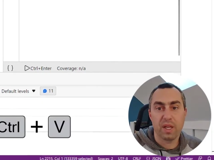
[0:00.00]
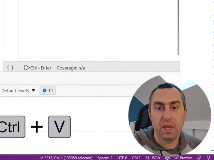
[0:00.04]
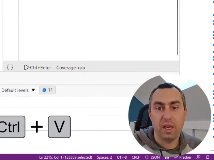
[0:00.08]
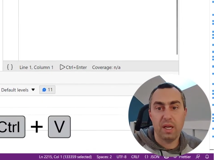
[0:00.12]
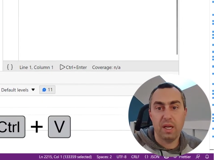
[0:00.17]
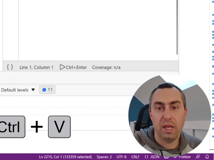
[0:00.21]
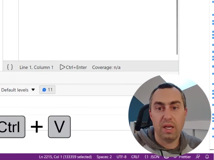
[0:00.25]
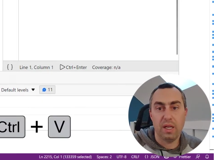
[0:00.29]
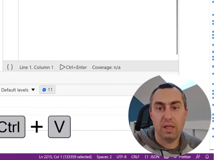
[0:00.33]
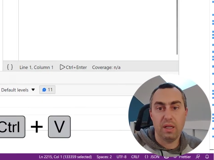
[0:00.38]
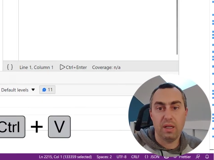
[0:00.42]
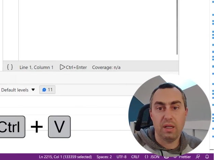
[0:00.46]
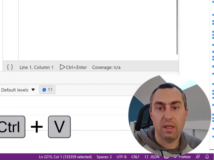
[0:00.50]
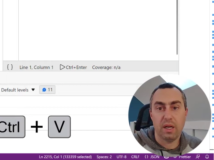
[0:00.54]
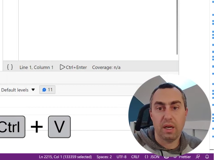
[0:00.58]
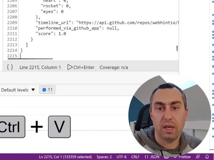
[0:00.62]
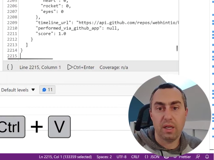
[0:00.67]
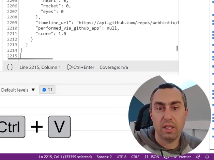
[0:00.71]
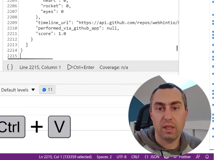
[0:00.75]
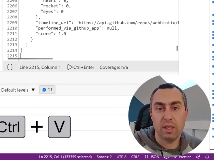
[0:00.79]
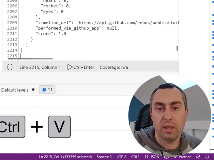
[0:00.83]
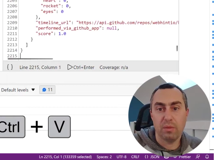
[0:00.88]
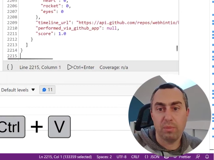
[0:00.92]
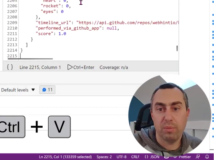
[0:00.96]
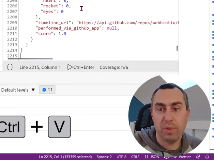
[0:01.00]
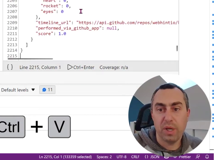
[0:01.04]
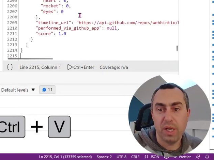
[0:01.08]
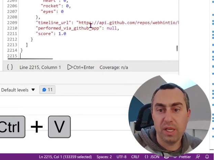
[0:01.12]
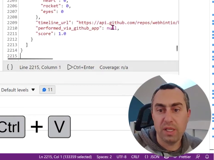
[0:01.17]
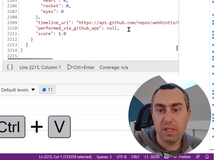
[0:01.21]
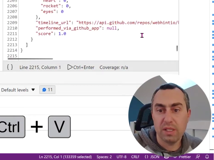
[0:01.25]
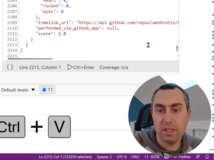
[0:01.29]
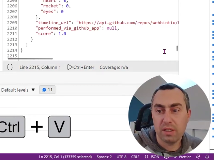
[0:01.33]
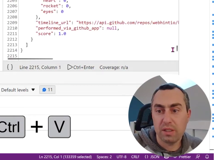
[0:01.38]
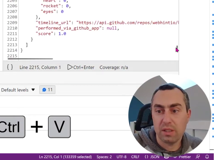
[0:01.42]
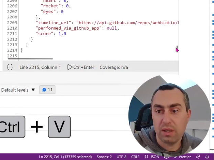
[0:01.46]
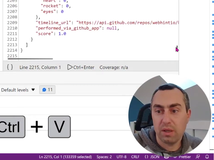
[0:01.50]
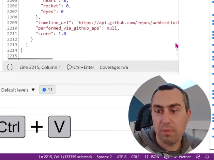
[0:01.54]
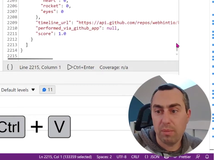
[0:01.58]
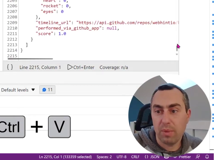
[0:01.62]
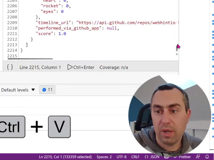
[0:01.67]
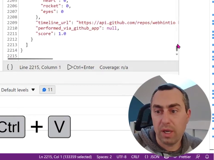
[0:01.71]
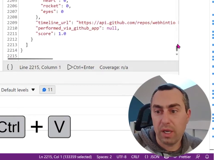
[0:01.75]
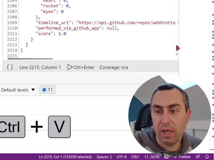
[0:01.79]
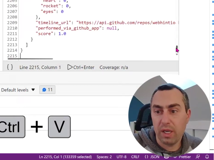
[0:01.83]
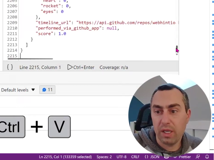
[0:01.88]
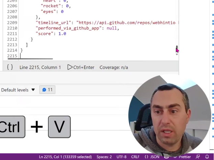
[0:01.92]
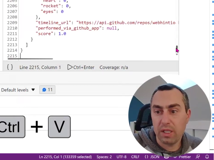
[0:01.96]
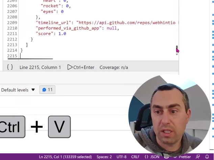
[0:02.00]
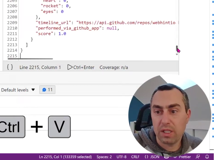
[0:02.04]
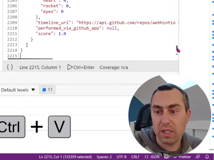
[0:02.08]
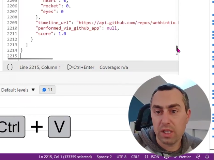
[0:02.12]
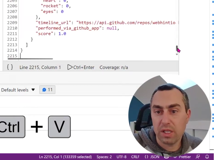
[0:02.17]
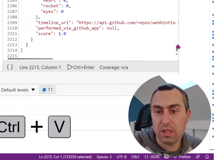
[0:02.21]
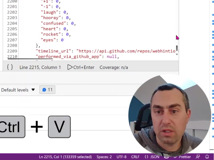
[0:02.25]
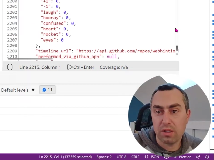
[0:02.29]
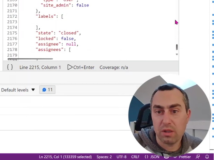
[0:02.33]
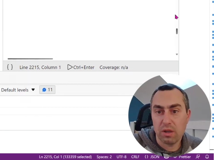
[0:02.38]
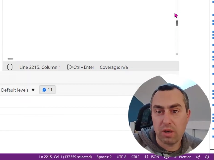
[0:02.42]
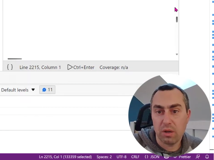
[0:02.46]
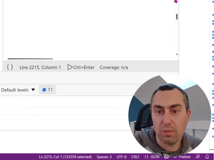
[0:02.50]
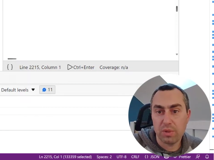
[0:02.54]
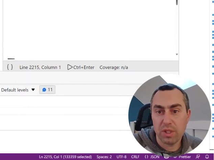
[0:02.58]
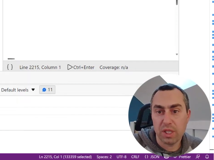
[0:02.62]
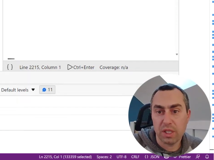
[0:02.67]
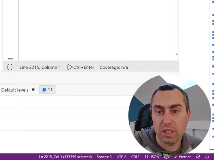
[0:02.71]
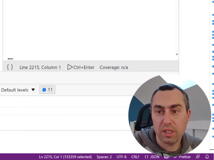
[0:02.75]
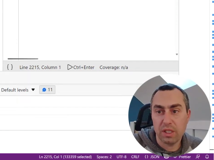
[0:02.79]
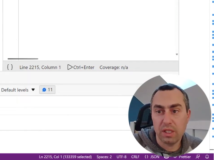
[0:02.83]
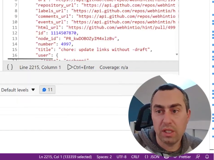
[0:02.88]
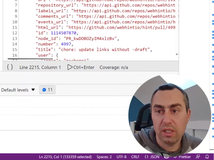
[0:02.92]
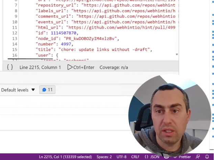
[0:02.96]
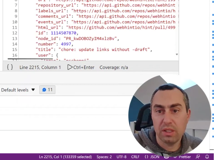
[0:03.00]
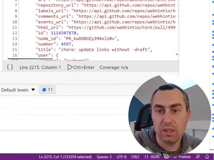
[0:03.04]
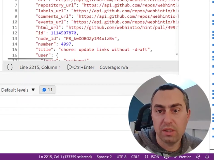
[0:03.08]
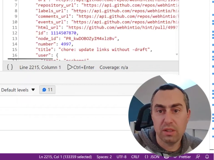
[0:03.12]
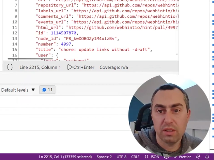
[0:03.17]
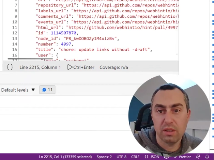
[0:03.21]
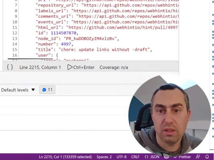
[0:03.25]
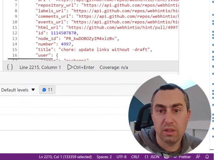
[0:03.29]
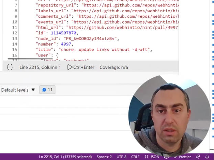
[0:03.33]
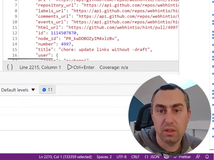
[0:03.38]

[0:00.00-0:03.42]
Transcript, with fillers: and I can paste my JSON object in it.